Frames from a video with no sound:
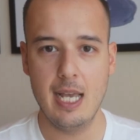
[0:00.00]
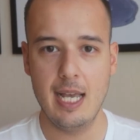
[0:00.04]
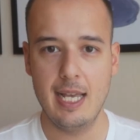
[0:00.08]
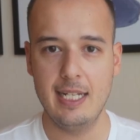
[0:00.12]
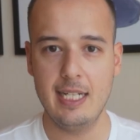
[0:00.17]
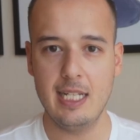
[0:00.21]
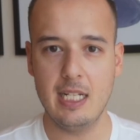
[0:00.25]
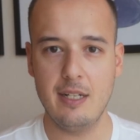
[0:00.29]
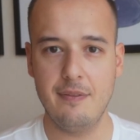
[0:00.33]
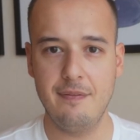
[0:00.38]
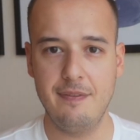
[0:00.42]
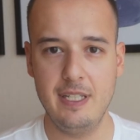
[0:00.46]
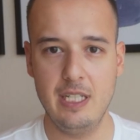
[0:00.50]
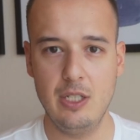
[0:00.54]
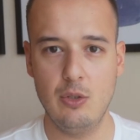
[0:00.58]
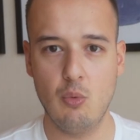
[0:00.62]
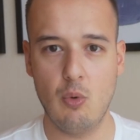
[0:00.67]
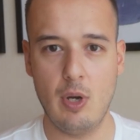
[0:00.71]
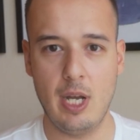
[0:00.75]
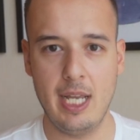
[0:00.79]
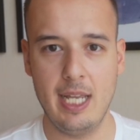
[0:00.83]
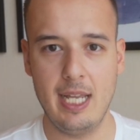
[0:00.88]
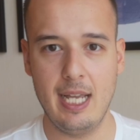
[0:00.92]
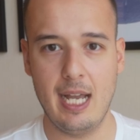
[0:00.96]
Another thing
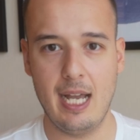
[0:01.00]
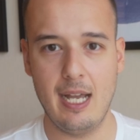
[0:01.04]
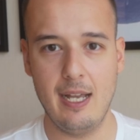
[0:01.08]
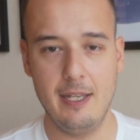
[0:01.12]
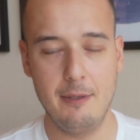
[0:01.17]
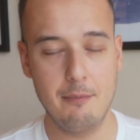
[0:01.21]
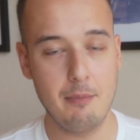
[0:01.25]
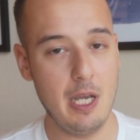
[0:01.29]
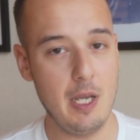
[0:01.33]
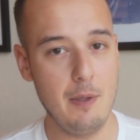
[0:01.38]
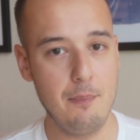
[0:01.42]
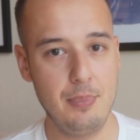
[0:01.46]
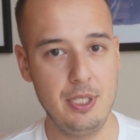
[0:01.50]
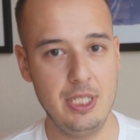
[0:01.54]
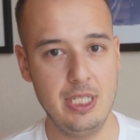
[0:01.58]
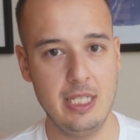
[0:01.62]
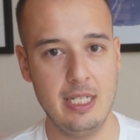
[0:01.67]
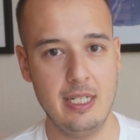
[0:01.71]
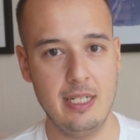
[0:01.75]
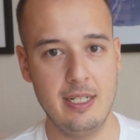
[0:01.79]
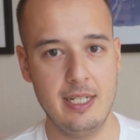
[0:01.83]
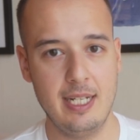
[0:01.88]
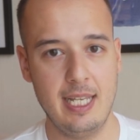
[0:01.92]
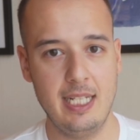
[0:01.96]
why, in my
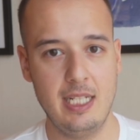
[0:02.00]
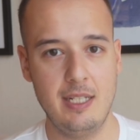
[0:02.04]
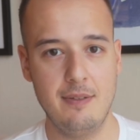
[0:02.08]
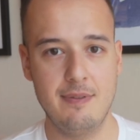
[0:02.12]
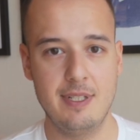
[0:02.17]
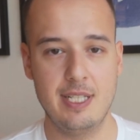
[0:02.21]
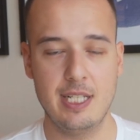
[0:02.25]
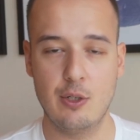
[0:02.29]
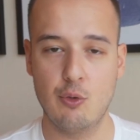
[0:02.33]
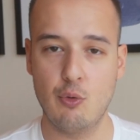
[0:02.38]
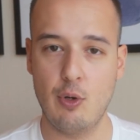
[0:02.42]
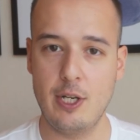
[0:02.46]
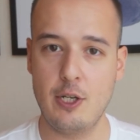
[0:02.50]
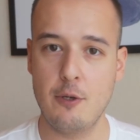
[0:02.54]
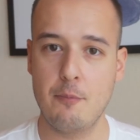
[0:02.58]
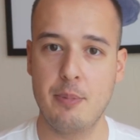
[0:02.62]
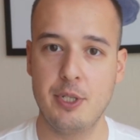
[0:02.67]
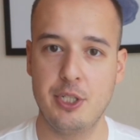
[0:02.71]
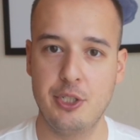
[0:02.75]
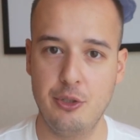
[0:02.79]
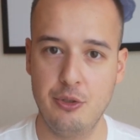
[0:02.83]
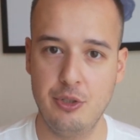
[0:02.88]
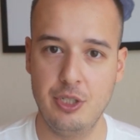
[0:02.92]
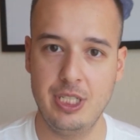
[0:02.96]
opinion, native is a great
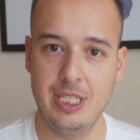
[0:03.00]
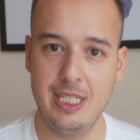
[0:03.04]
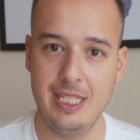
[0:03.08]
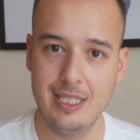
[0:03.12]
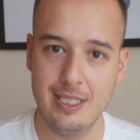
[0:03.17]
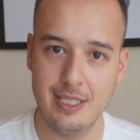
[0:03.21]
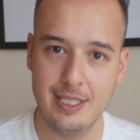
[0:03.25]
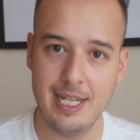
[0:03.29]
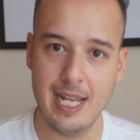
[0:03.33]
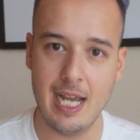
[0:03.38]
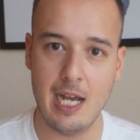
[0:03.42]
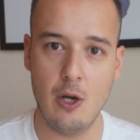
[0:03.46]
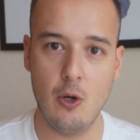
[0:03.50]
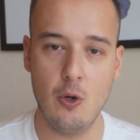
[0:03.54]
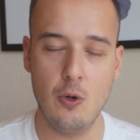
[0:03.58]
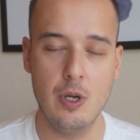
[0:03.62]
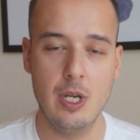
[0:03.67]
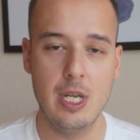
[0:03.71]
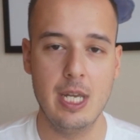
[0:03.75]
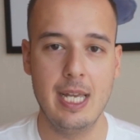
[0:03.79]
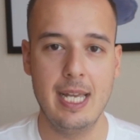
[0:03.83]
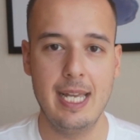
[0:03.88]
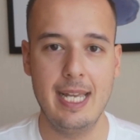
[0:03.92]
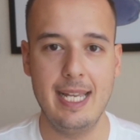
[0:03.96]
opportunity now
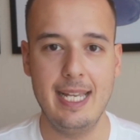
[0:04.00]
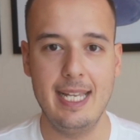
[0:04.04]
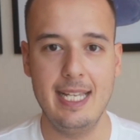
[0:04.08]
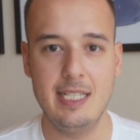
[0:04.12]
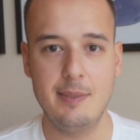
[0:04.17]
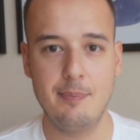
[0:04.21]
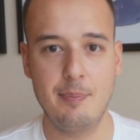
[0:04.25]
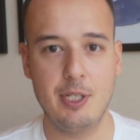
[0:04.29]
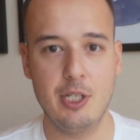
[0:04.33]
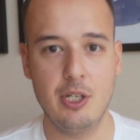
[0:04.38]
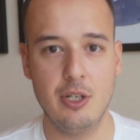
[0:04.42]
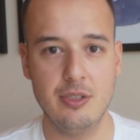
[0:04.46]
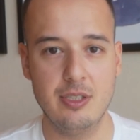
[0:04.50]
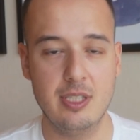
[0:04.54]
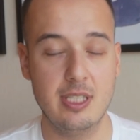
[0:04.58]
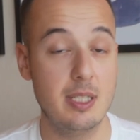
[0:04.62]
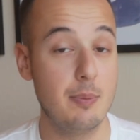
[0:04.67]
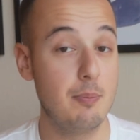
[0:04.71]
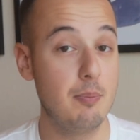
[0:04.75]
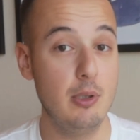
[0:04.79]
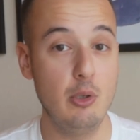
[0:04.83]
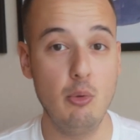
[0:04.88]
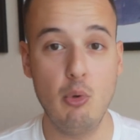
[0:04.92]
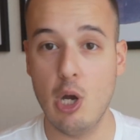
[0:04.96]
is because it's
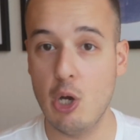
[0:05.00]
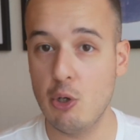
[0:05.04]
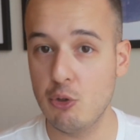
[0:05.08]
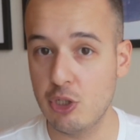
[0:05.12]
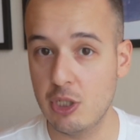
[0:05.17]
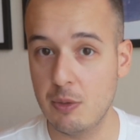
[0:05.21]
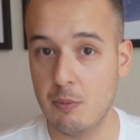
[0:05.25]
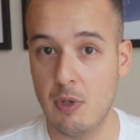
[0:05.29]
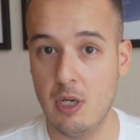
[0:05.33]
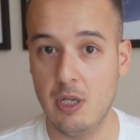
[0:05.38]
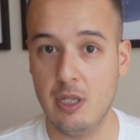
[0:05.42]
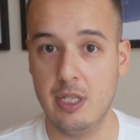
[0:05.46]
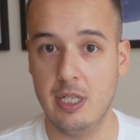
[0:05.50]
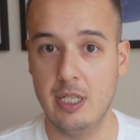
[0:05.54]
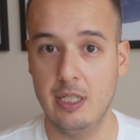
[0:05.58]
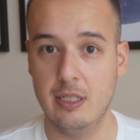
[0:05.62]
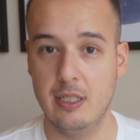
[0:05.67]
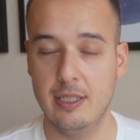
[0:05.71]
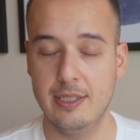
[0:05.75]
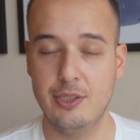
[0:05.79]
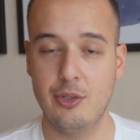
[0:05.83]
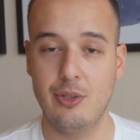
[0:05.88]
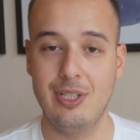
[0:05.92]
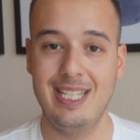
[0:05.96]
a blue ocean
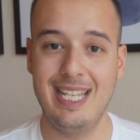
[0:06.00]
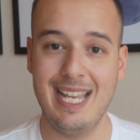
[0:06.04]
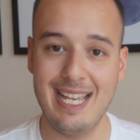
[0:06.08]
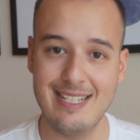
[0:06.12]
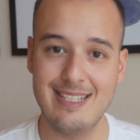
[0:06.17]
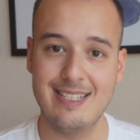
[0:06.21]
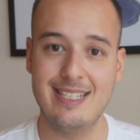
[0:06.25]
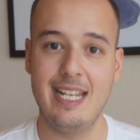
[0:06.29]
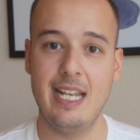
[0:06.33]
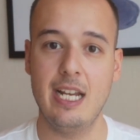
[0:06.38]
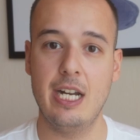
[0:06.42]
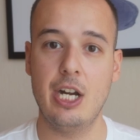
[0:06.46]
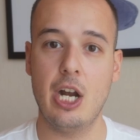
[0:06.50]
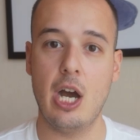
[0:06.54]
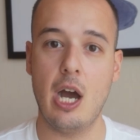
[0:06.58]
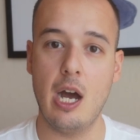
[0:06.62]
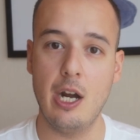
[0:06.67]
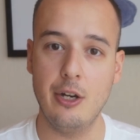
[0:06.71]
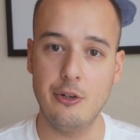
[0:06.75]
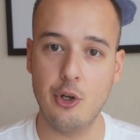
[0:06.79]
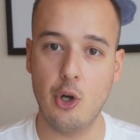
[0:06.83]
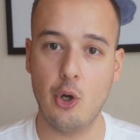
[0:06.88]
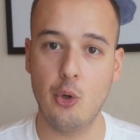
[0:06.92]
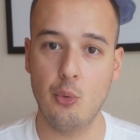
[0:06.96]
market. So yes, there
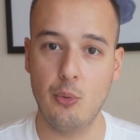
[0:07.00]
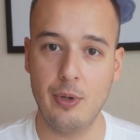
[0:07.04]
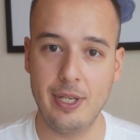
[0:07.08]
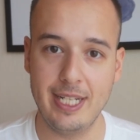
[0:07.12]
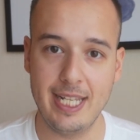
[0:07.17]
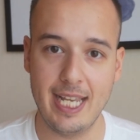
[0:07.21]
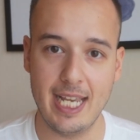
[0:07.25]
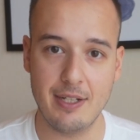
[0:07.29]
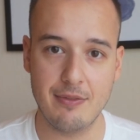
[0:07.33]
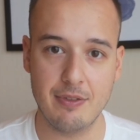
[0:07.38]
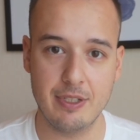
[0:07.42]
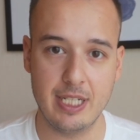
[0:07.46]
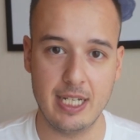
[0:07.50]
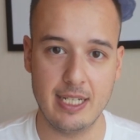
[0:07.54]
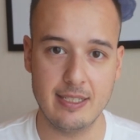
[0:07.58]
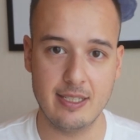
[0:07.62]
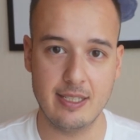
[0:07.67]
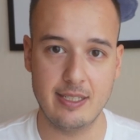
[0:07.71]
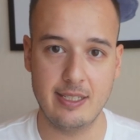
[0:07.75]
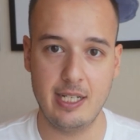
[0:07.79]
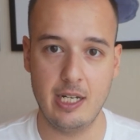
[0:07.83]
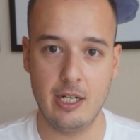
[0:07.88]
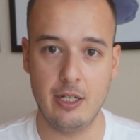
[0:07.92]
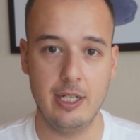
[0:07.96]
are already
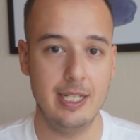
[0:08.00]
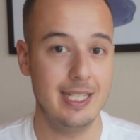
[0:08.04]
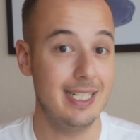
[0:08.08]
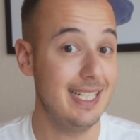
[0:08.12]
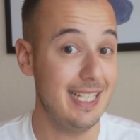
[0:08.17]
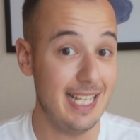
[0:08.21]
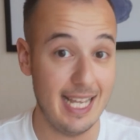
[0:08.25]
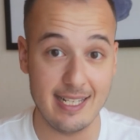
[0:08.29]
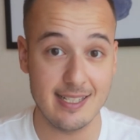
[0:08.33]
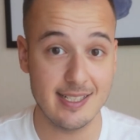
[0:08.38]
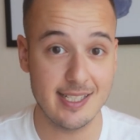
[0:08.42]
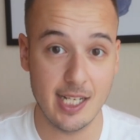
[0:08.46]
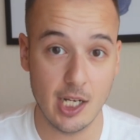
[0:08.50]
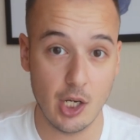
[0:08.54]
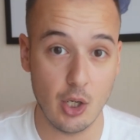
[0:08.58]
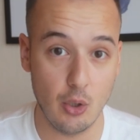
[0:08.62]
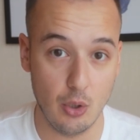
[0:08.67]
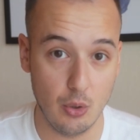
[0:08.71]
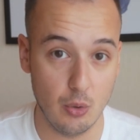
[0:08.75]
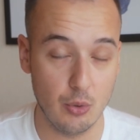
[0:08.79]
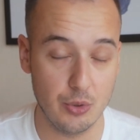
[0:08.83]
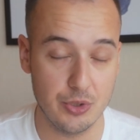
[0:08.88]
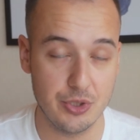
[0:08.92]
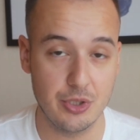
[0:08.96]
advertisers there, and yes, there are
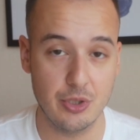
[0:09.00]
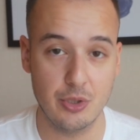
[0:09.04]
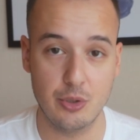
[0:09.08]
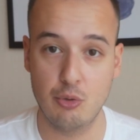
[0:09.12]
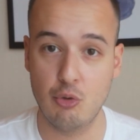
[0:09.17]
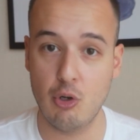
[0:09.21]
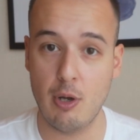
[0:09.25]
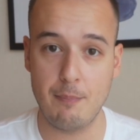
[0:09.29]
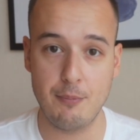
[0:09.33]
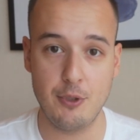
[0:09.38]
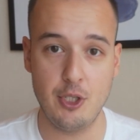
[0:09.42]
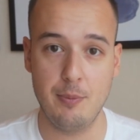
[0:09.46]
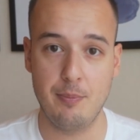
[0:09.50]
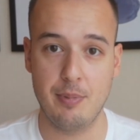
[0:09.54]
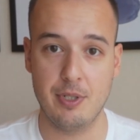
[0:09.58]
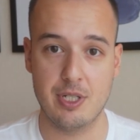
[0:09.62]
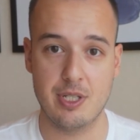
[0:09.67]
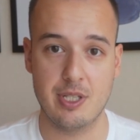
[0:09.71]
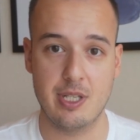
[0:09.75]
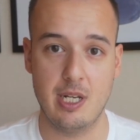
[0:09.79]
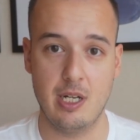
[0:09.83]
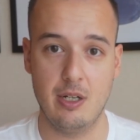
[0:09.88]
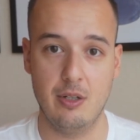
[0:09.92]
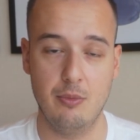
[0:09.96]
also
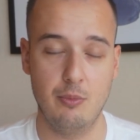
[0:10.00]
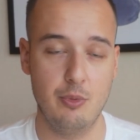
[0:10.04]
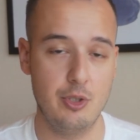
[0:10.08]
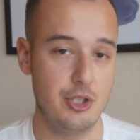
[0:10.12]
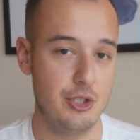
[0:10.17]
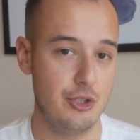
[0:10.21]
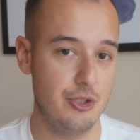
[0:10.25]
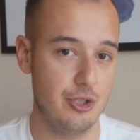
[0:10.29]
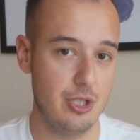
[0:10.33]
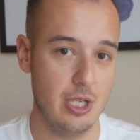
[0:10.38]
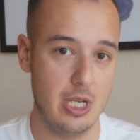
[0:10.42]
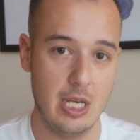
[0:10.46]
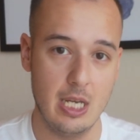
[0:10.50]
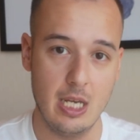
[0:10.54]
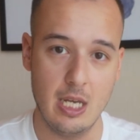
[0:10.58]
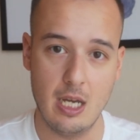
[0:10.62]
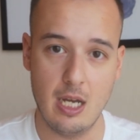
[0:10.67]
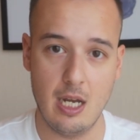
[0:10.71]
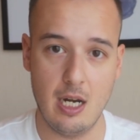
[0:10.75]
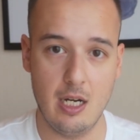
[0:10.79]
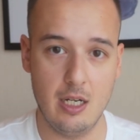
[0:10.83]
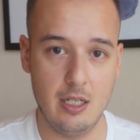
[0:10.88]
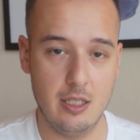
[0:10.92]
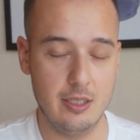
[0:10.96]
dropshippers there, which
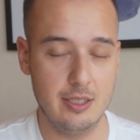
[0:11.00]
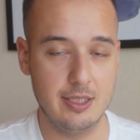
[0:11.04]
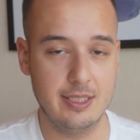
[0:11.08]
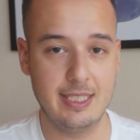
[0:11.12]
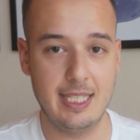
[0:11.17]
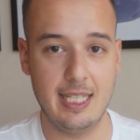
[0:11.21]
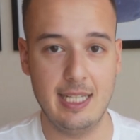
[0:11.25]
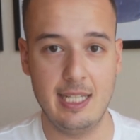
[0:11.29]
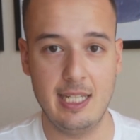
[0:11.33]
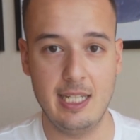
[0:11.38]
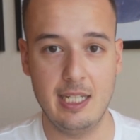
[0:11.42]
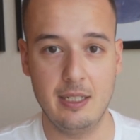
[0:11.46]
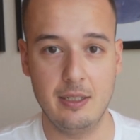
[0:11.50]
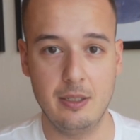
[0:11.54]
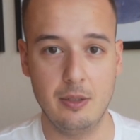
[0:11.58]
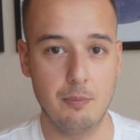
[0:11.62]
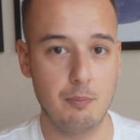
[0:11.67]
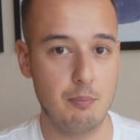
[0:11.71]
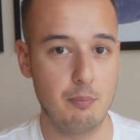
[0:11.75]
are selling